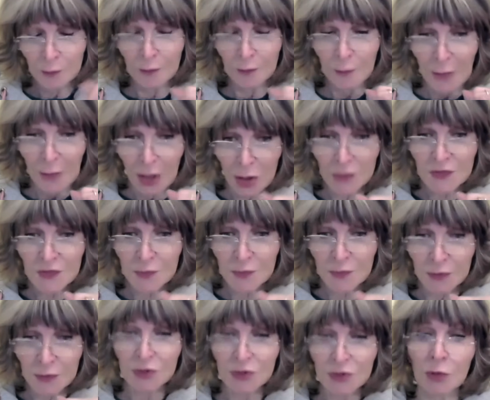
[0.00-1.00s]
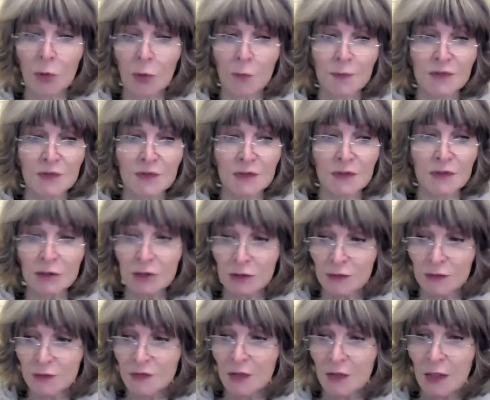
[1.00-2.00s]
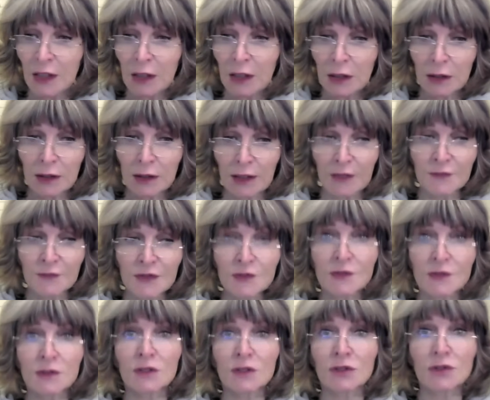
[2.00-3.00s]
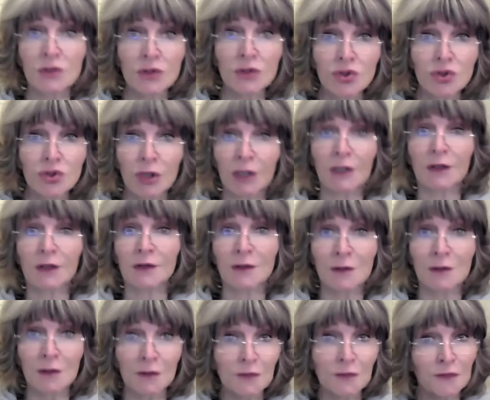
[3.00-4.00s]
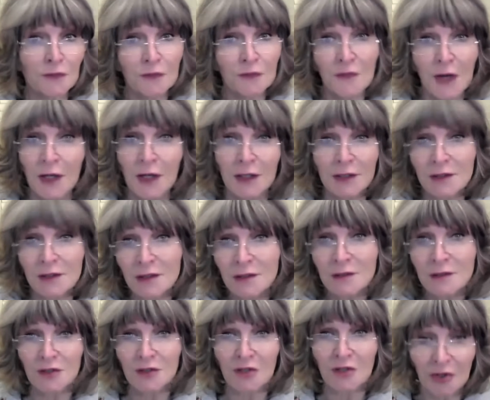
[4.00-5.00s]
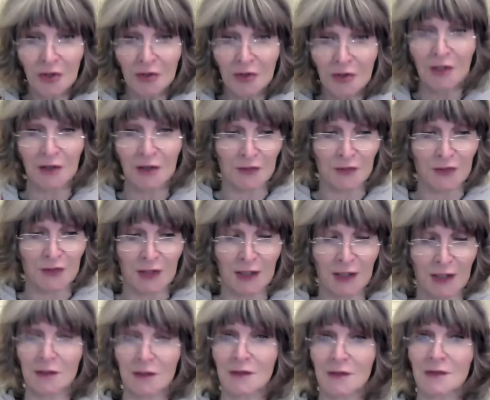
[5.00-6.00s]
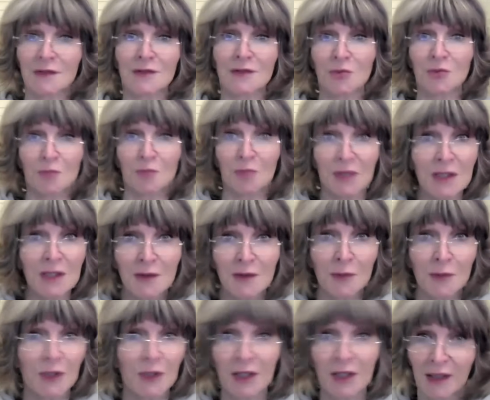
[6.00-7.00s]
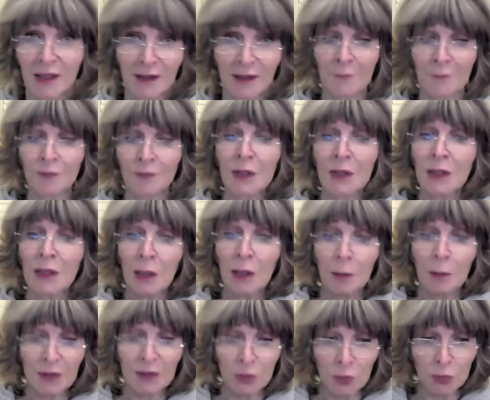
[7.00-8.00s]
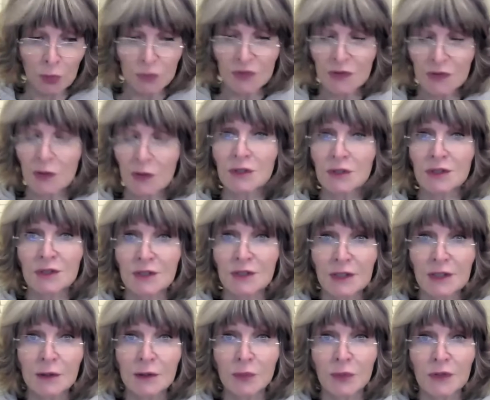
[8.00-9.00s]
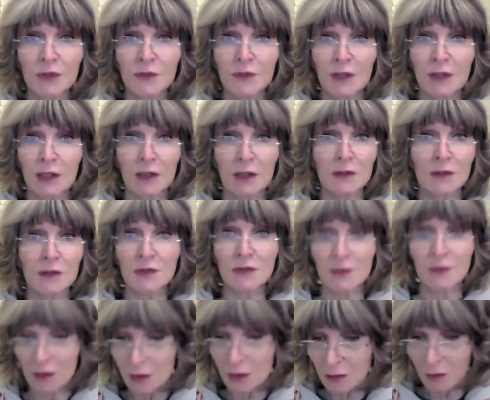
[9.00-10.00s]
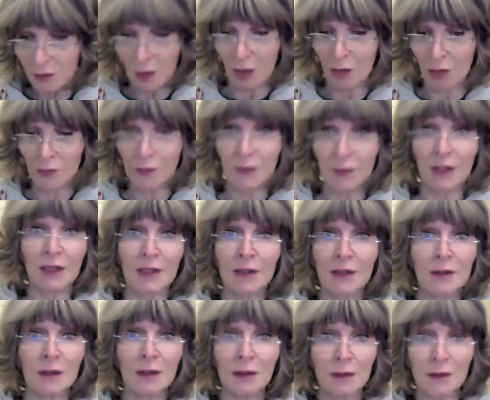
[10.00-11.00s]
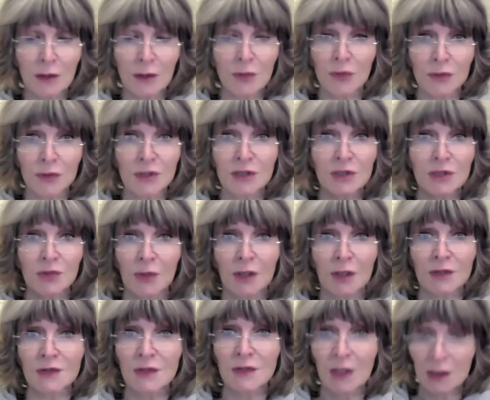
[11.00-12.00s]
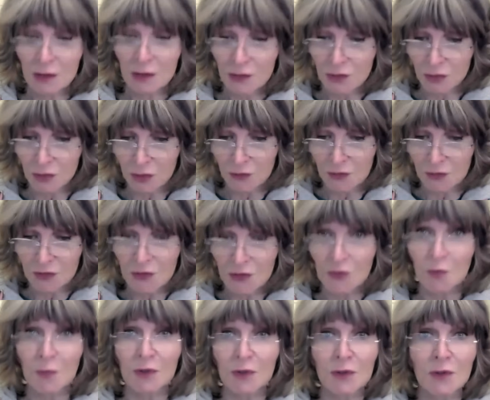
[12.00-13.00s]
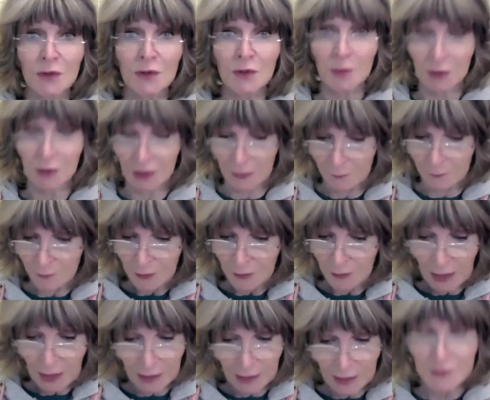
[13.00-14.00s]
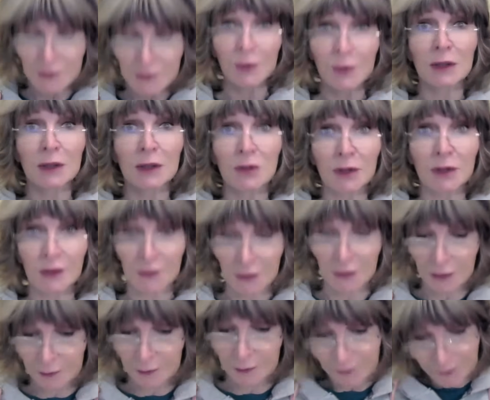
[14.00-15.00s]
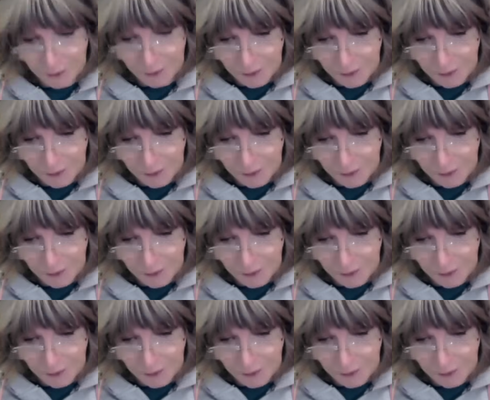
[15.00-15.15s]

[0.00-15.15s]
Mars-Pluto oppositions give us the strength and the fight to conquer things, to be the winner, but also to deal with things that are really, according to us, sort of superhuman as we look at them.